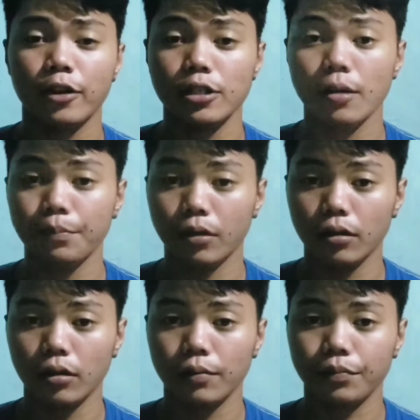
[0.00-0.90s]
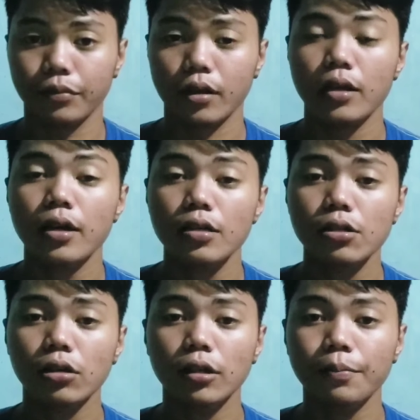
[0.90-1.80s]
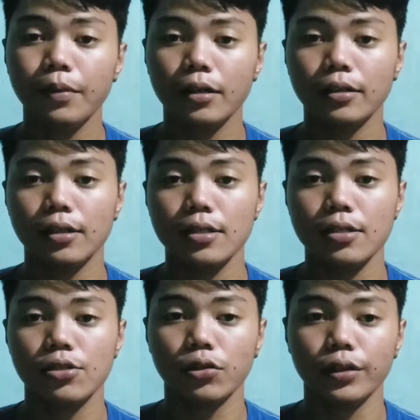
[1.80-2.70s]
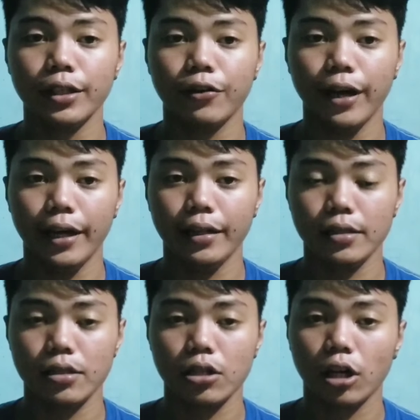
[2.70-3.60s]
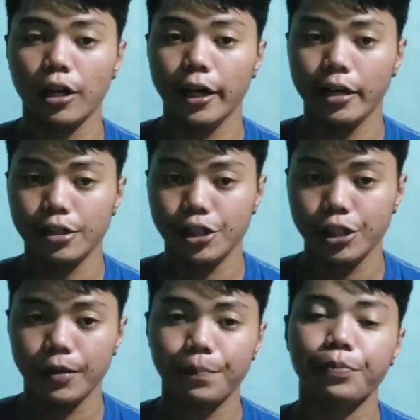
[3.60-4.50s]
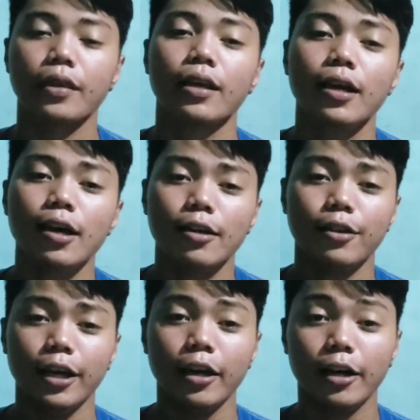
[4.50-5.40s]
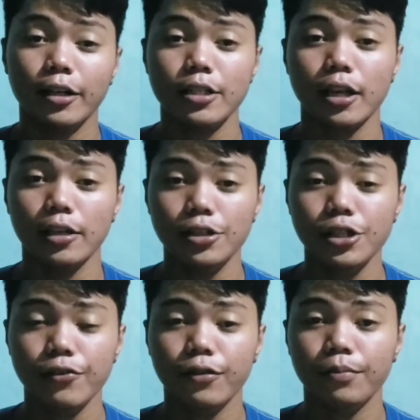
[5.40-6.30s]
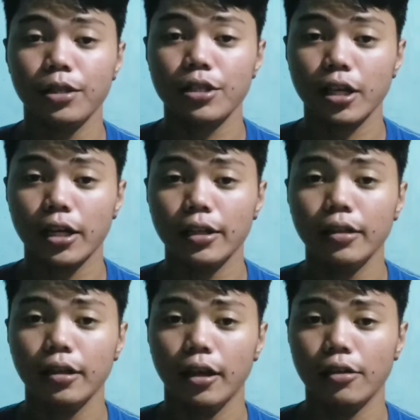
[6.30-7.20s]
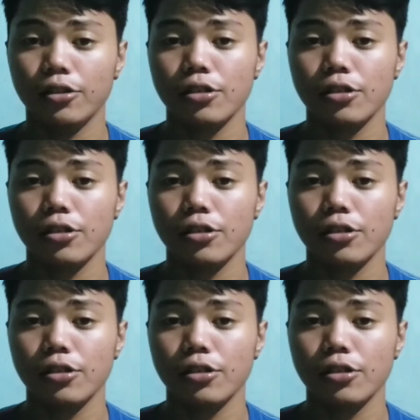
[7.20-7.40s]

For example, solar panels don't create solar energy. They harness energy from the sun and